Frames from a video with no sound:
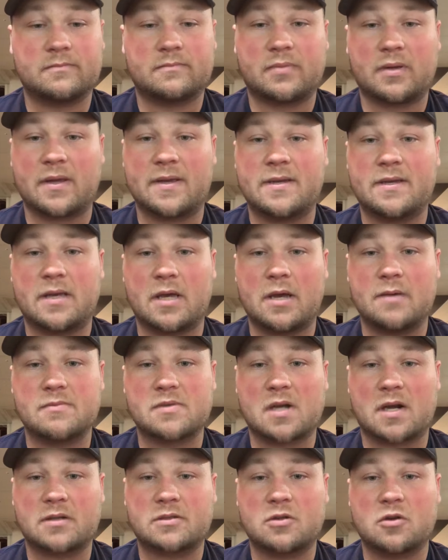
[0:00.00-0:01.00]
playing
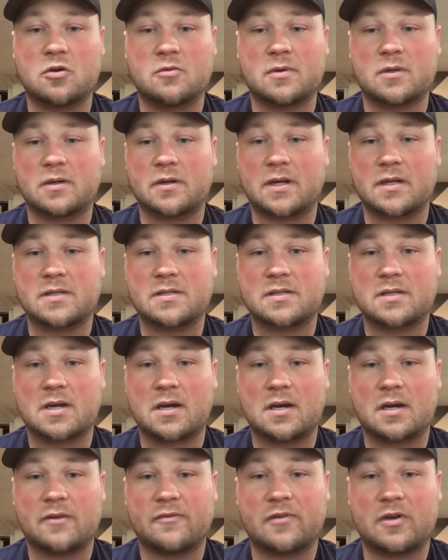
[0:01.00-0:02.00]
games October against
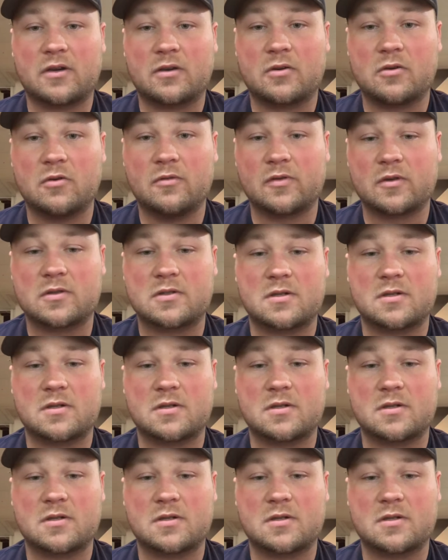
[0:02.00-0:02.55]
uh, Vancouver.